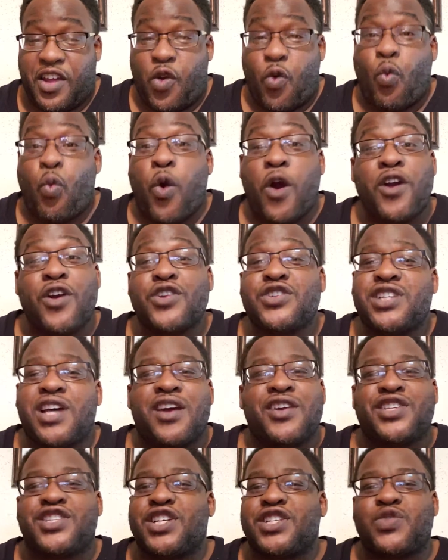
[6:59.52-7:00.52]
Words
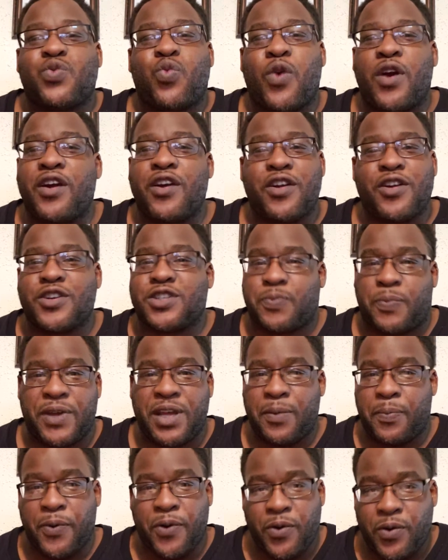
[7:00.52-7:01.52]
are just words,
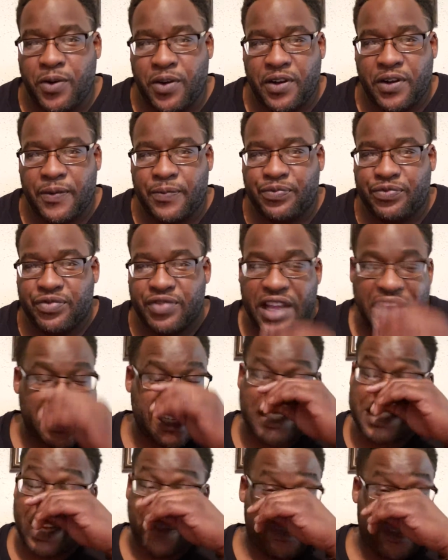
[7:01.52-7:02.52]
people. They
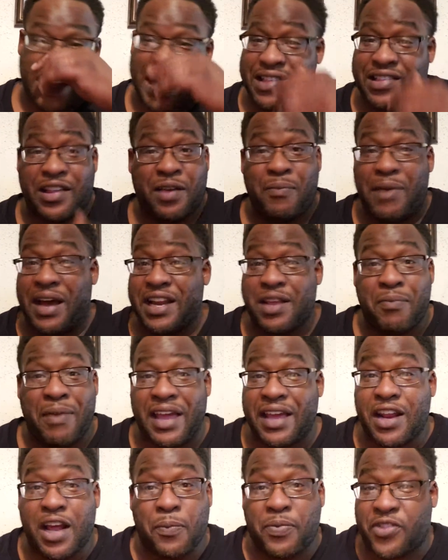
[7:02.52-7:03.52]
just something that somebody
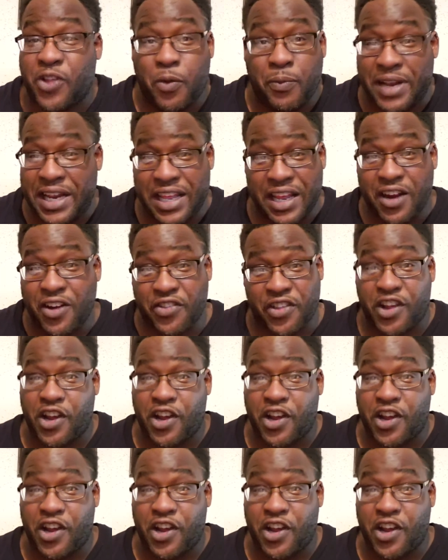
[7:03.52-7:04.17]
made up so many years